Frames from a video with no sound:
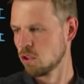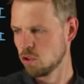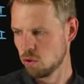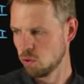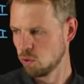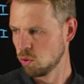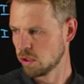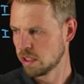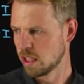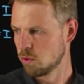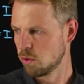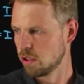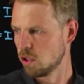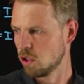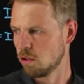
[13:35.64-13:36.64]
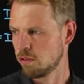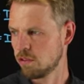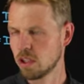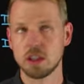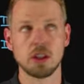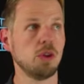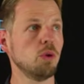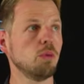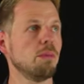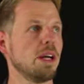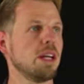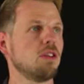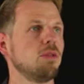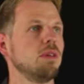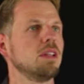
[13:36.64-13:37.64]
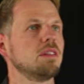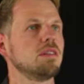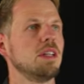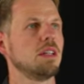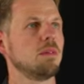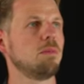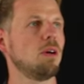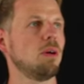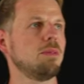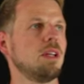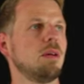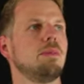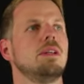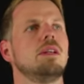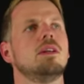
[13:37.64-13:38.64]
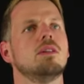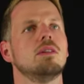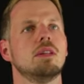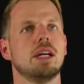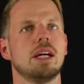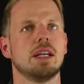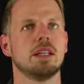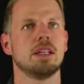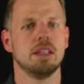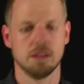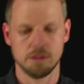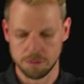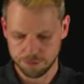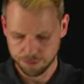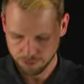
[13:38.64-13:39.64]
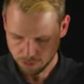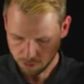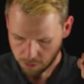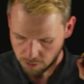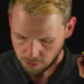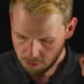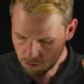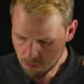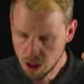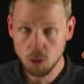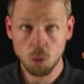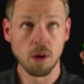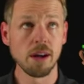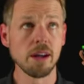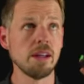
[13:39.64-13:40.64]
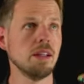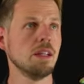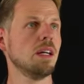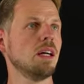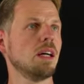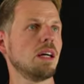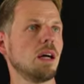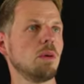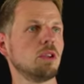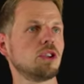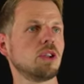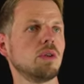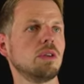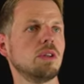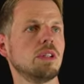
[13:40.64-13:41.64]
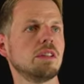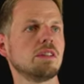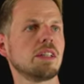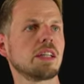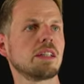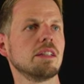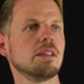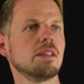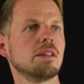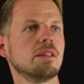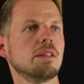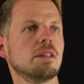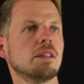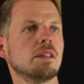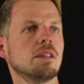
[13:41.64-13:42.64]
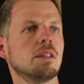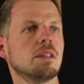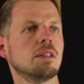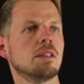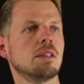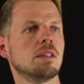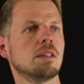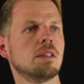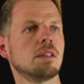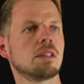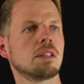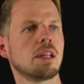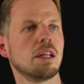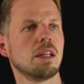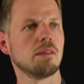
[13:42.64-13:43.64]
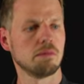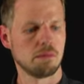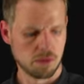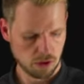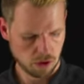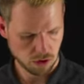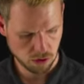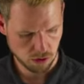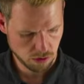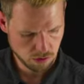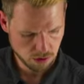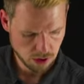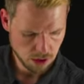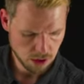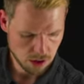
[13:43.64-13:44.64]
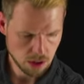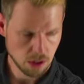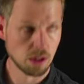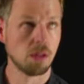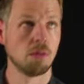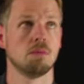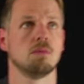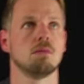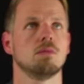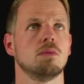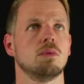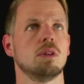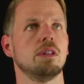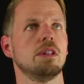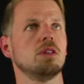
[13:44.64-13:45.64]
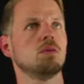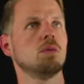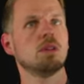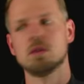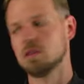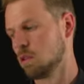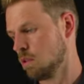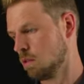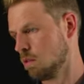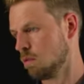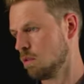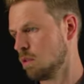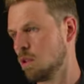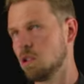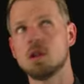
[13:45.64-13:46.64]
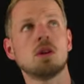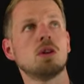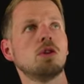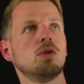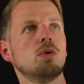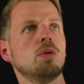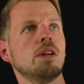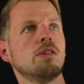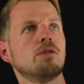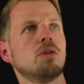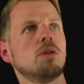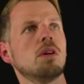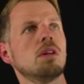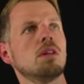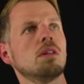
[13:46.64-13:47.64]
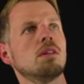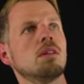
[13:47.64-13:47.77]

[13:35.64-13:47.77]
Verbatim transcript: to get rid of the Q matrix that pops up here and here. Why? I will show you in a second. Okay, so um, well, this was 2 and 4.